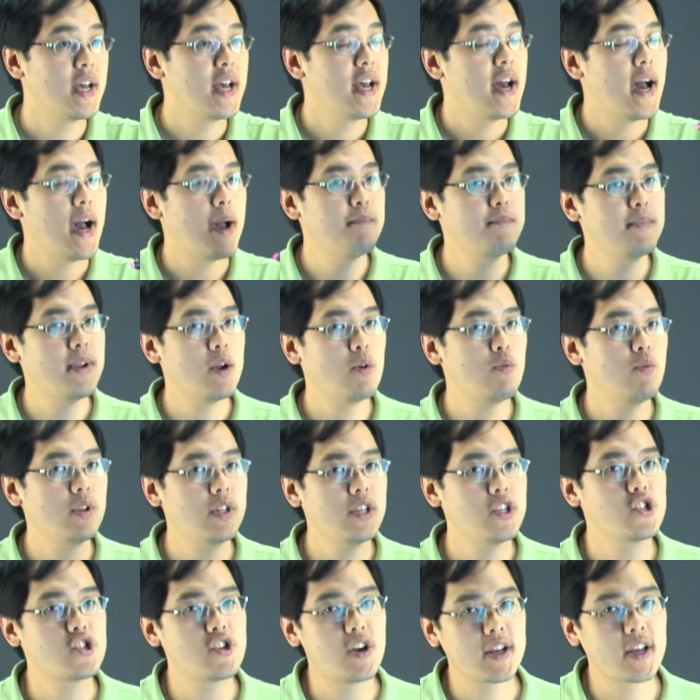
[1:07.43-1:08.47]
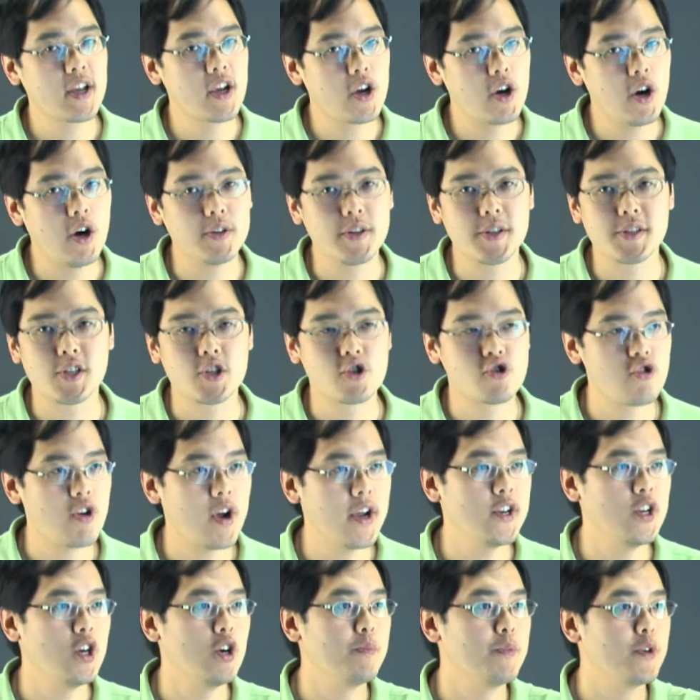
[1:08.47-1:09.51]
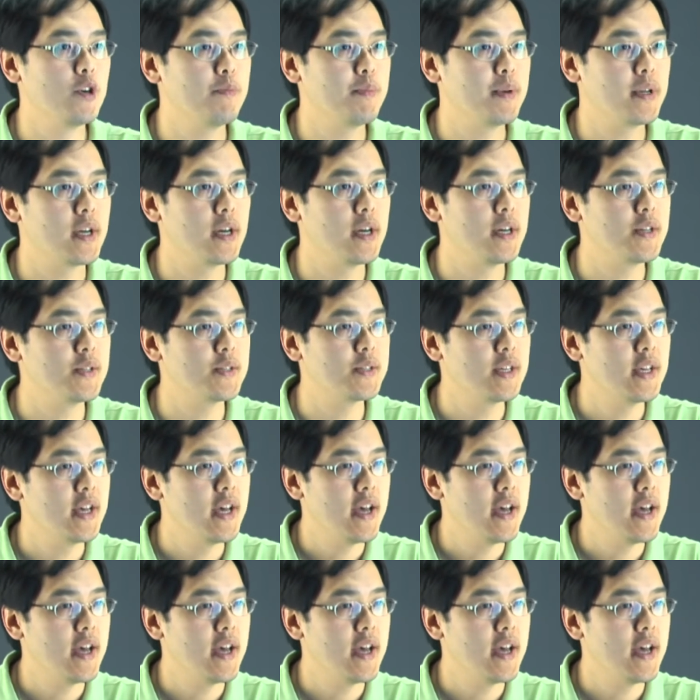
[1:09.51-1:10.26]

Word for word: I'm not really sure I can call this a trinomial because